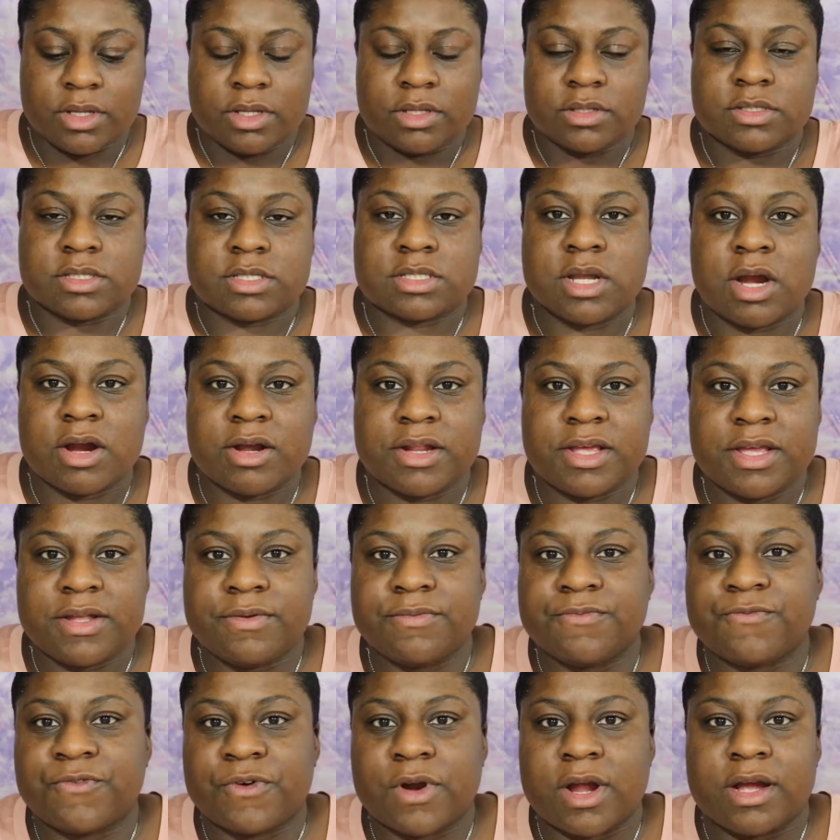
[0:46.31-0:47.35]

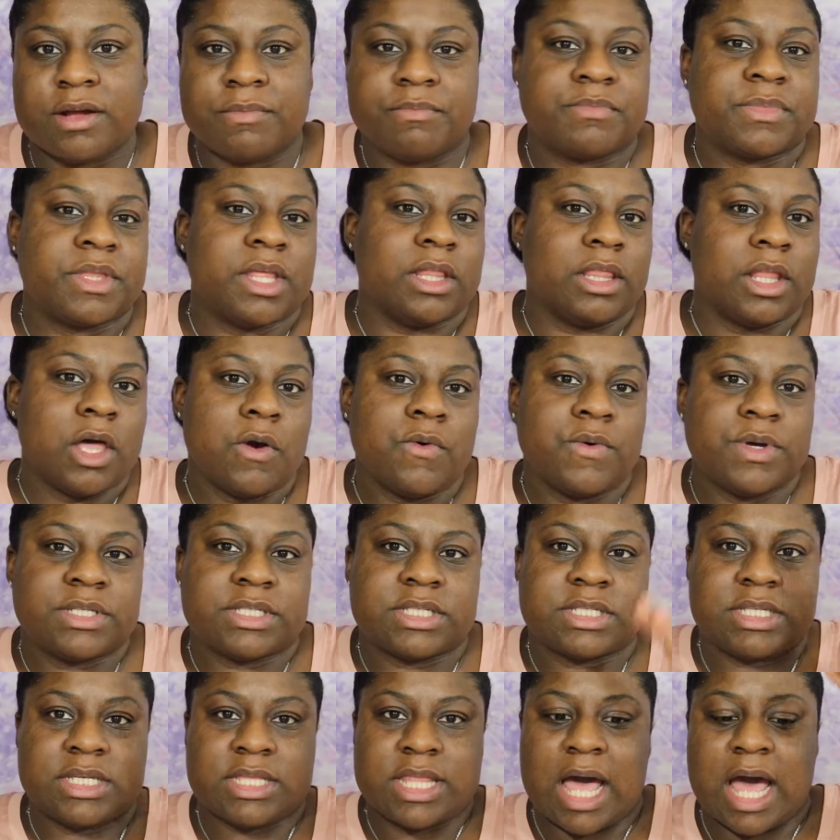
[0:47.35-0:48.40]
starting from the
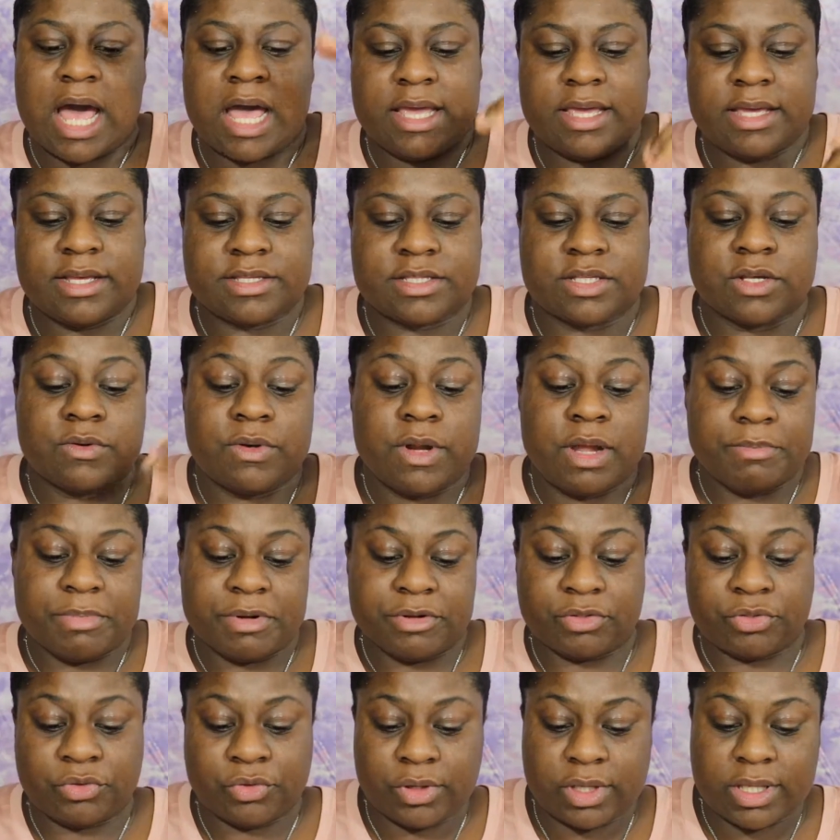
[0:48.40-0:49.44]
lowest to the highest. So
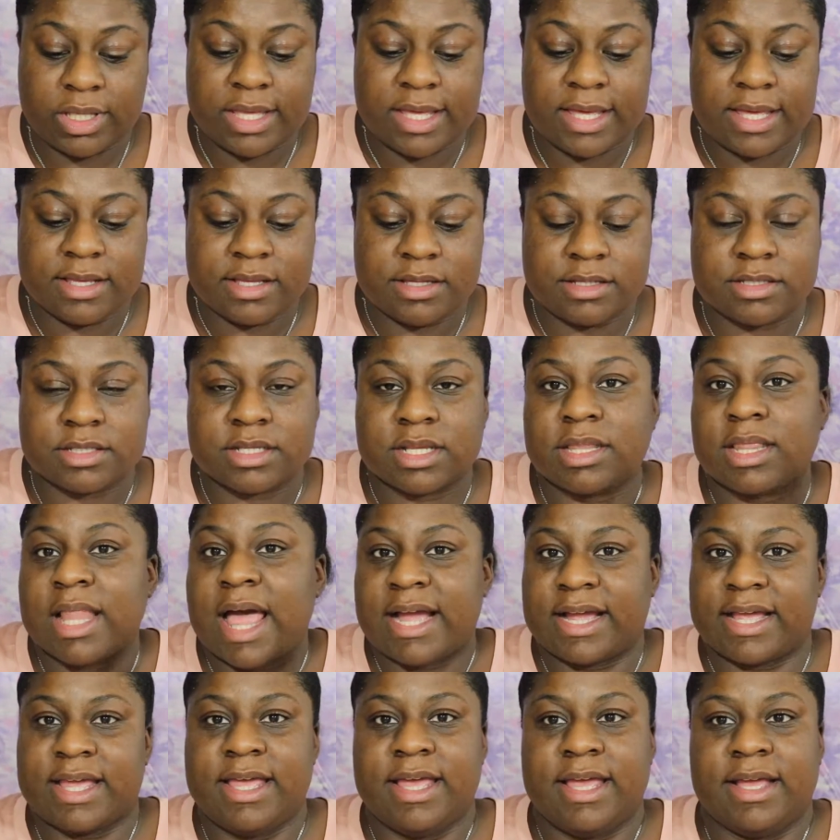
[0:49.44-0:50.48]
number 3 is
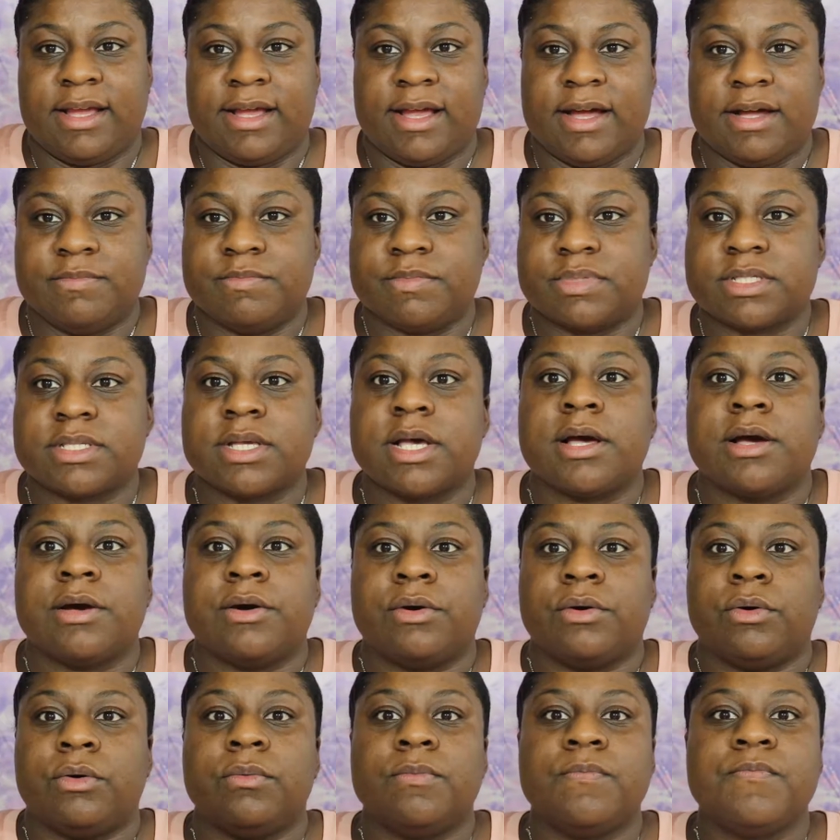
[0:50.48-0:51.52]
lack of income.
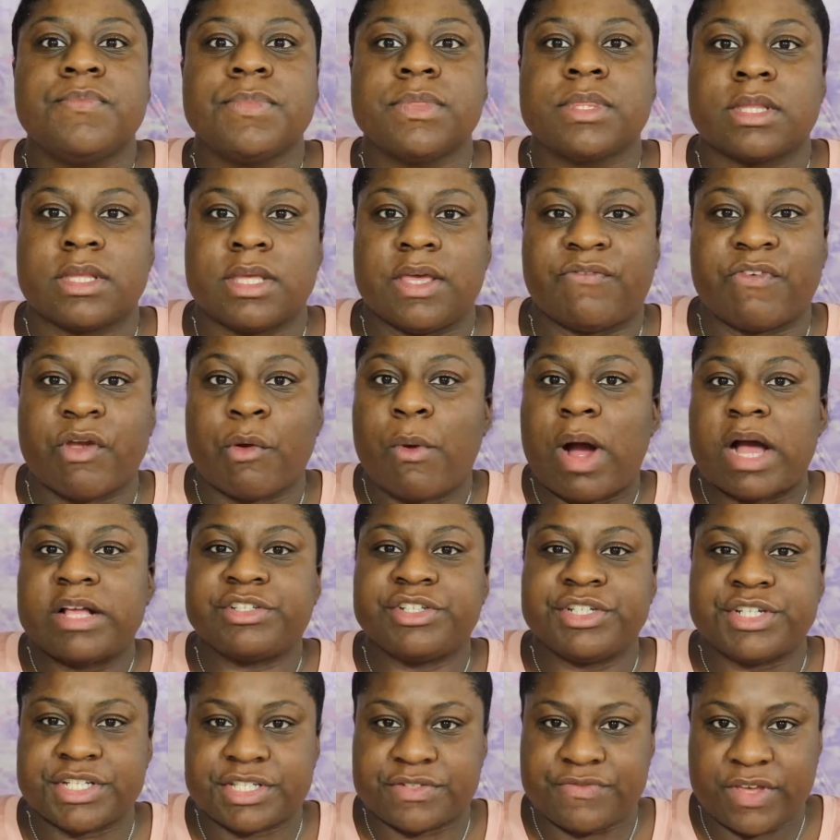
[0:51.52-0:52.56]
So if you're
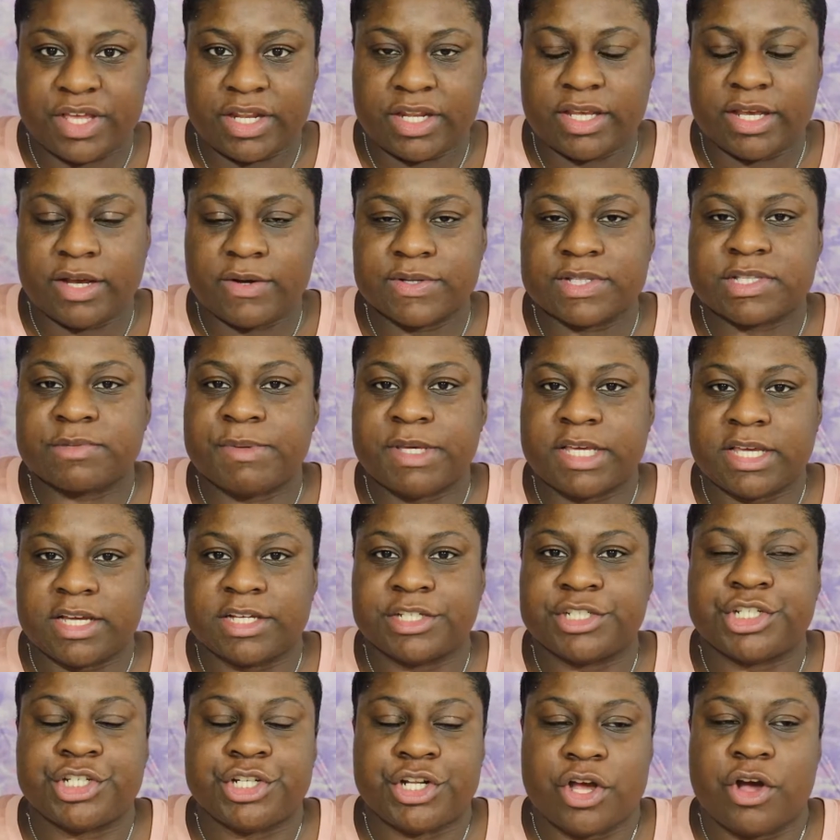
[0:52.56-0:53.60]
watching this video, it's
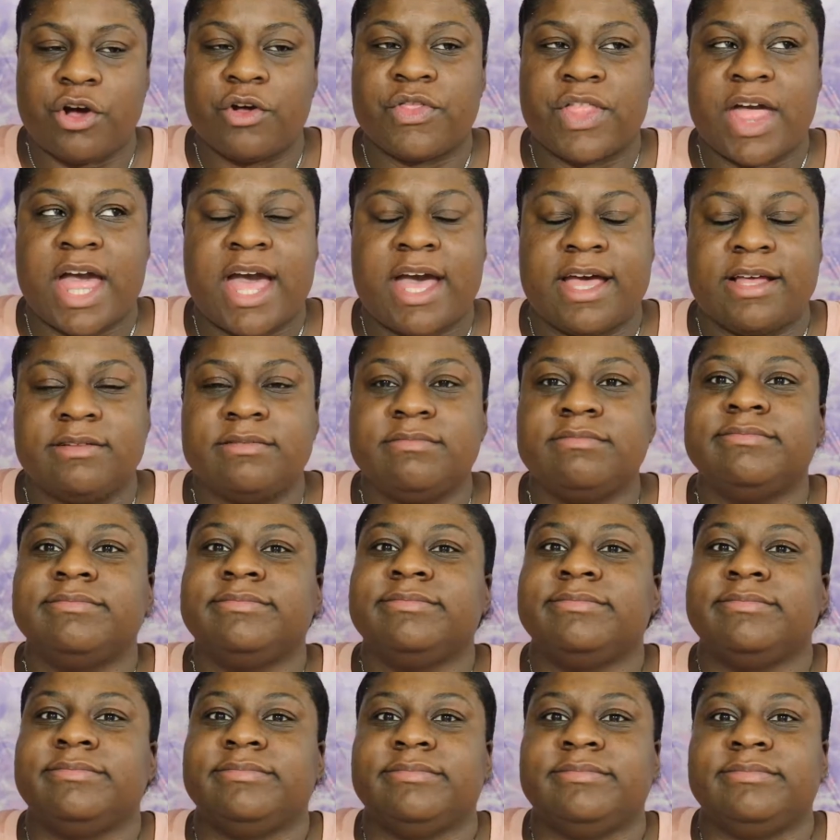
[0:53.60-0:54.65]
because you know that
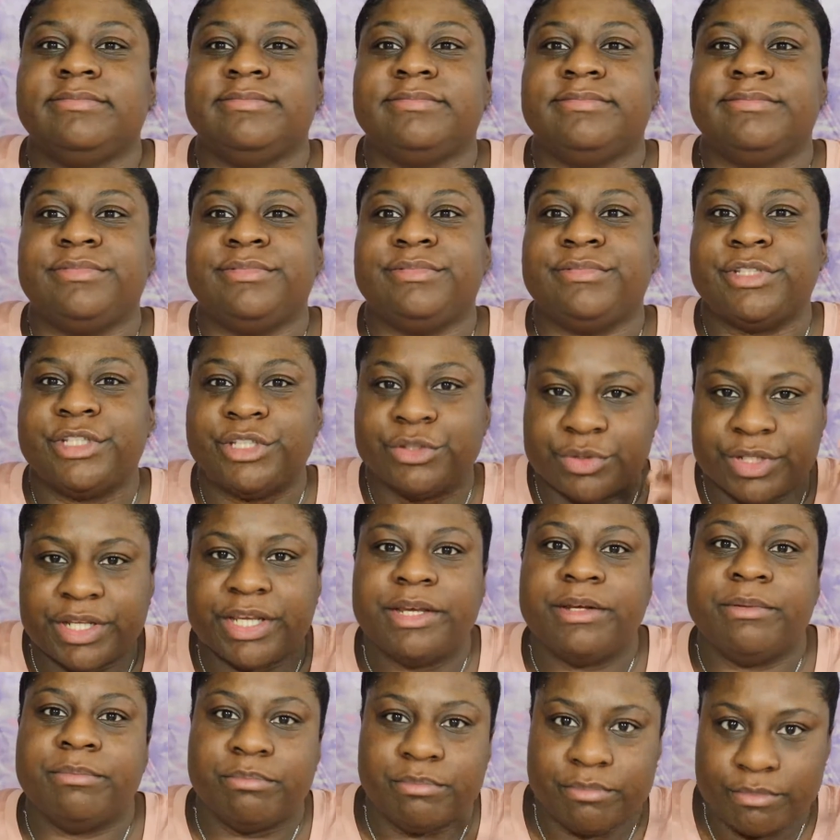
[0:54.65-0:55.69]
you
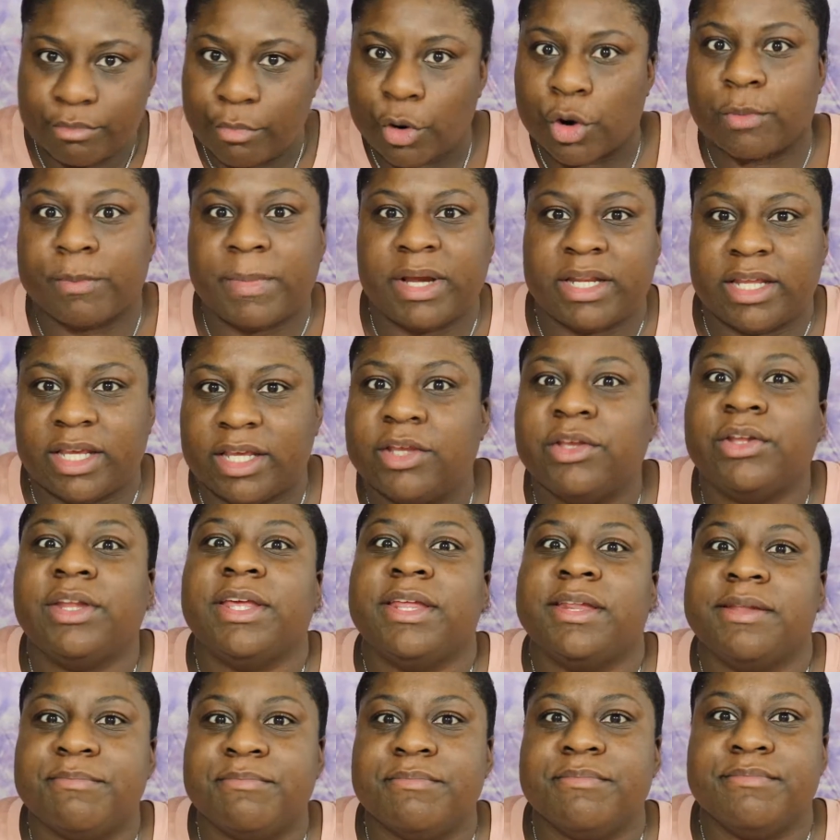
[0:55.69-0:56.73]
need more money. You
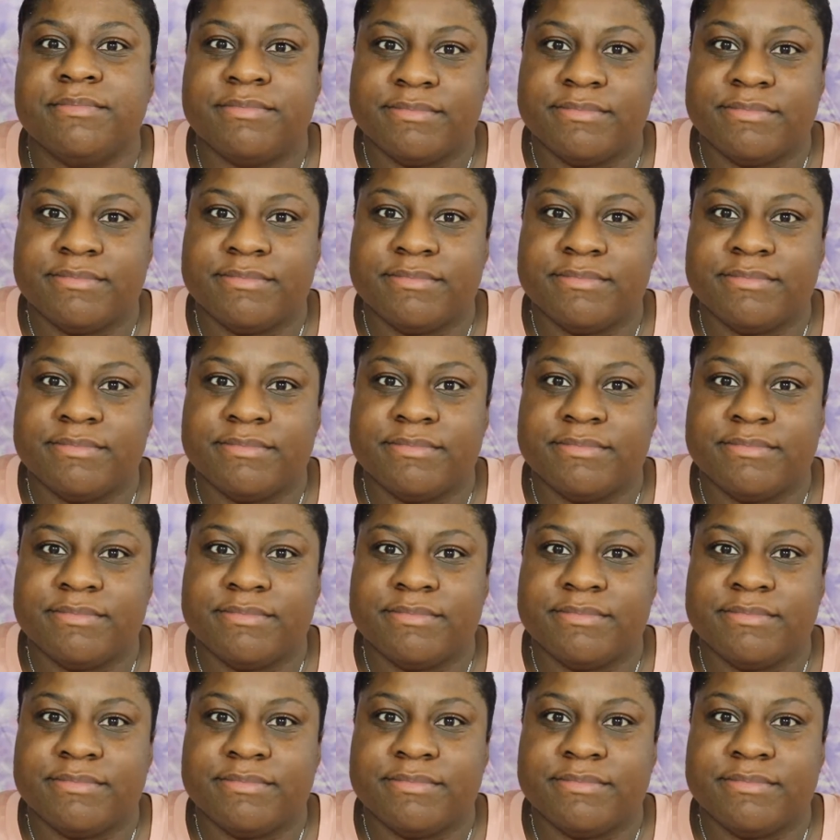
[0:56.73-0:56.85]
need